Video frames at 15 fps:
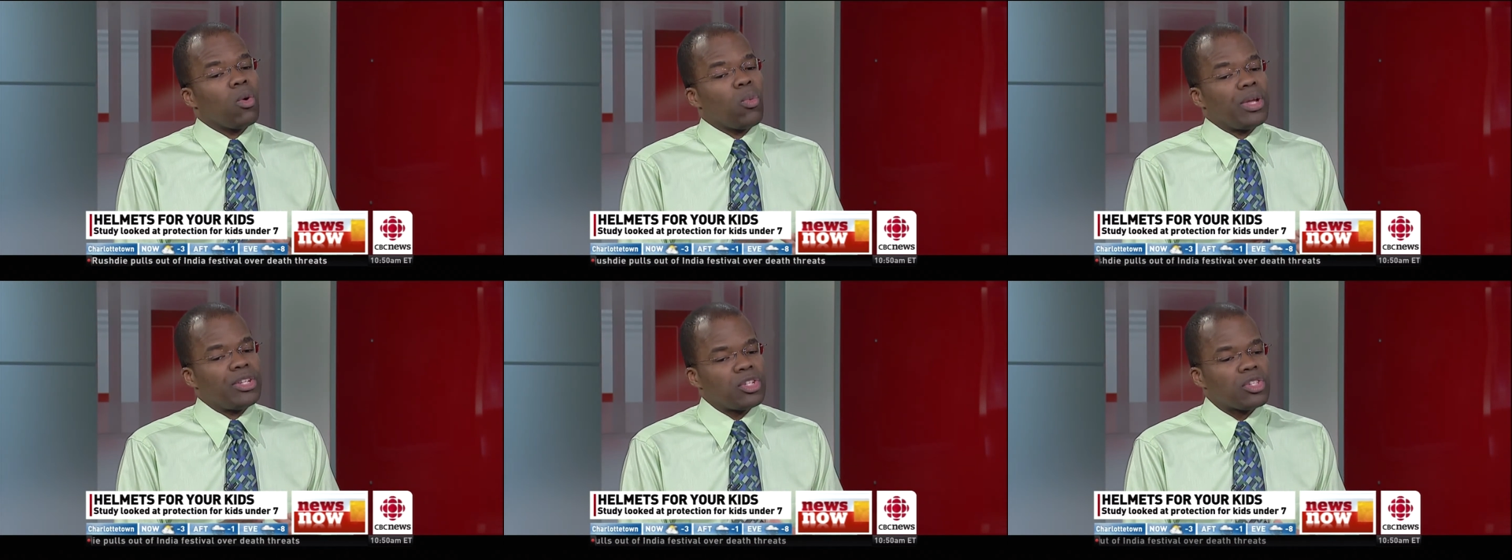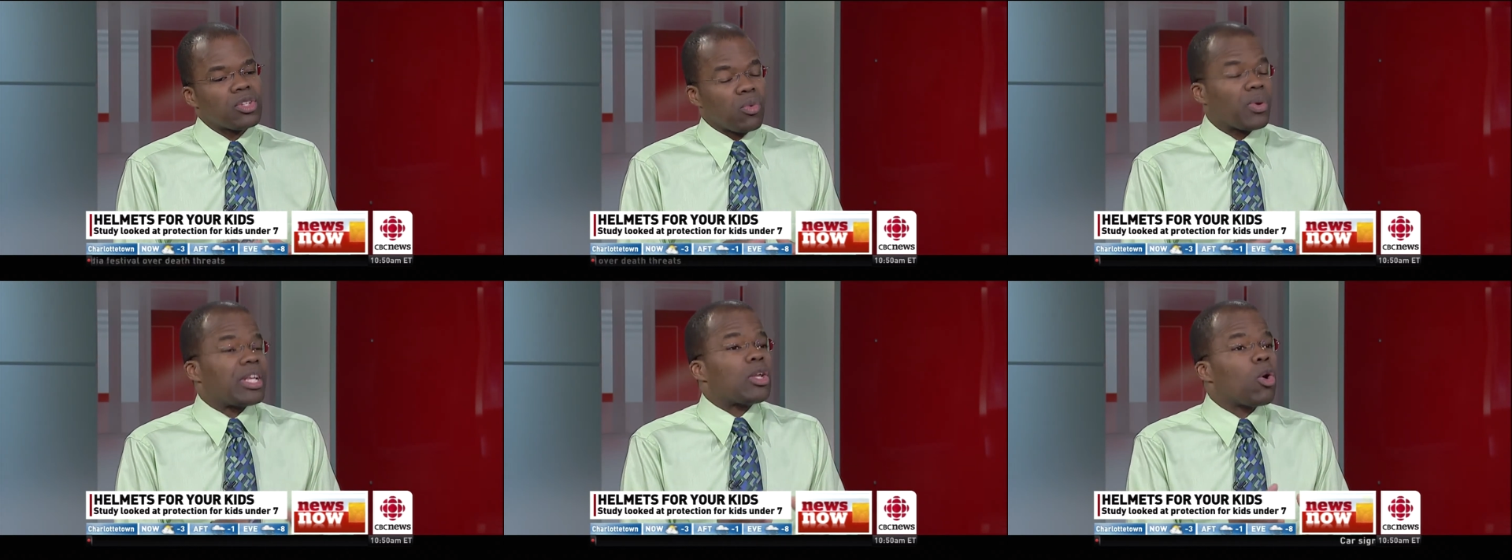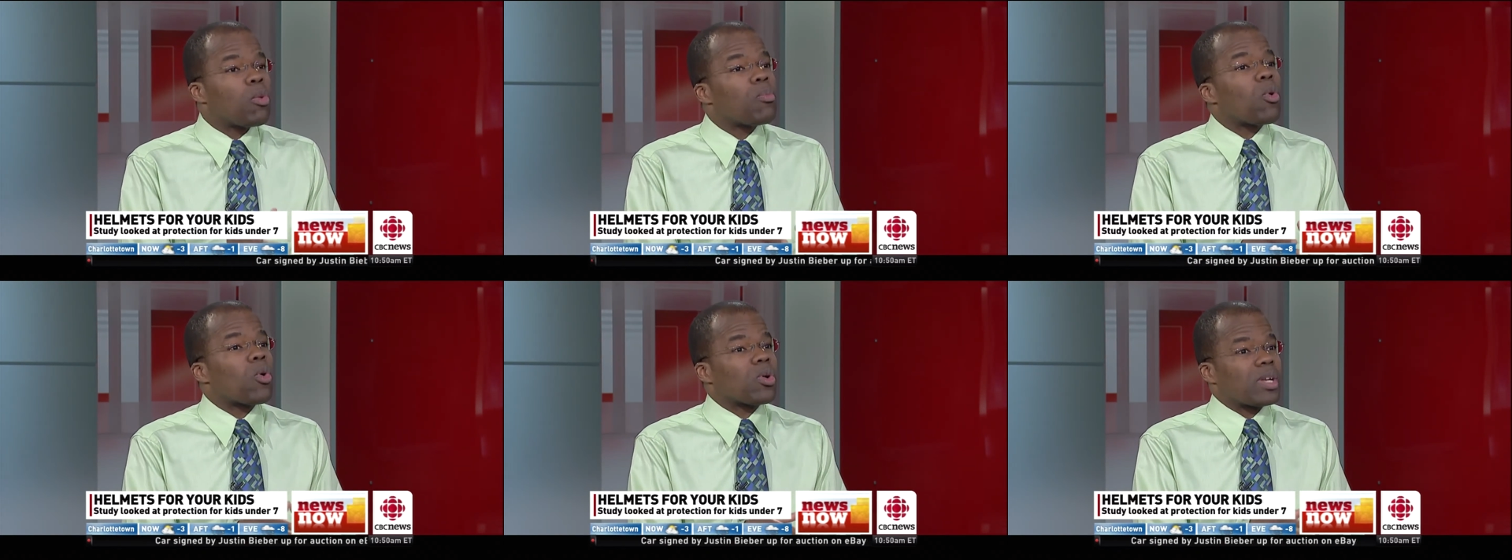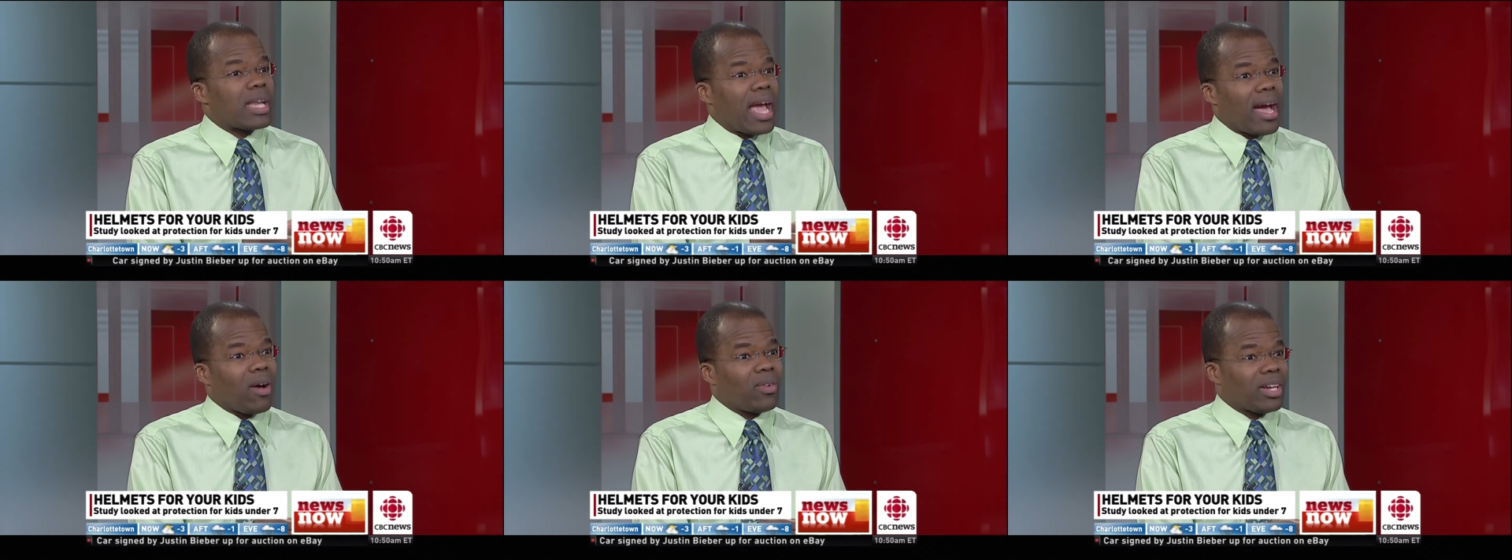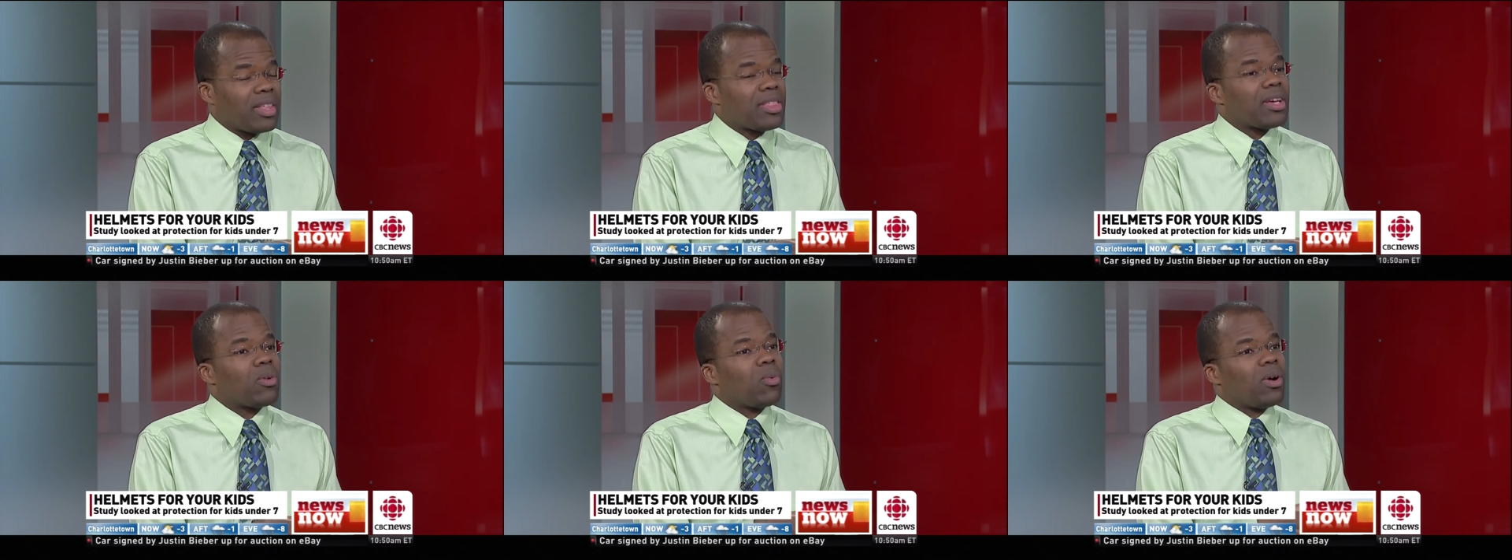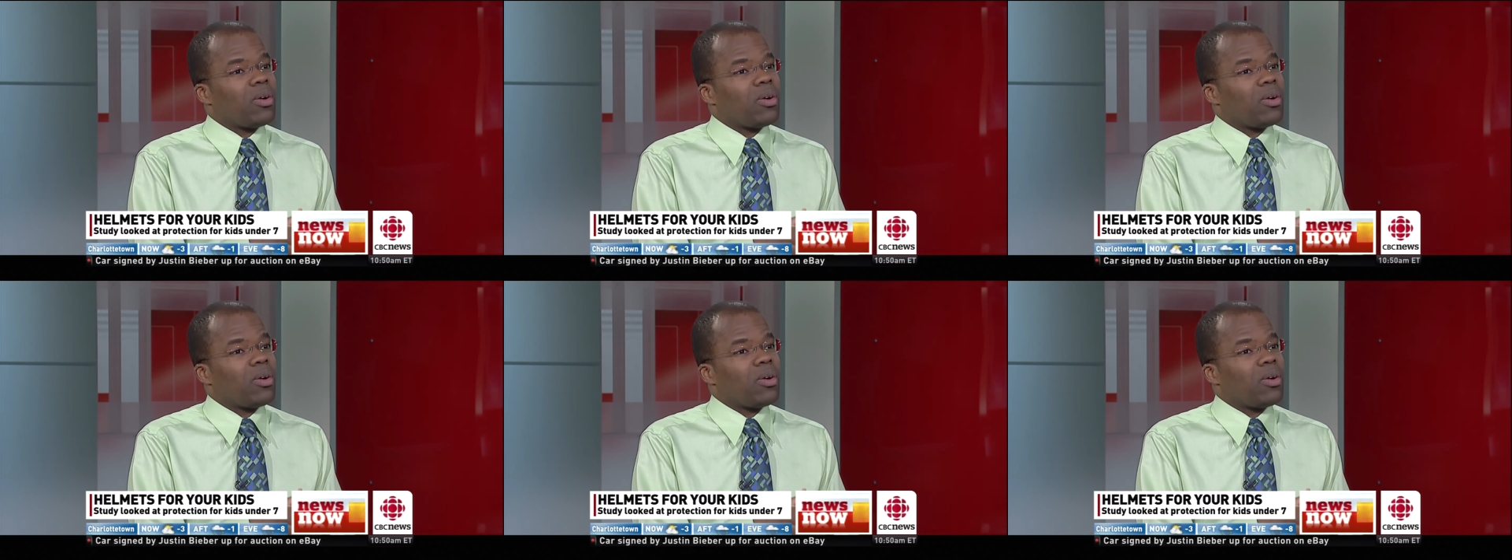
We know more now, and I think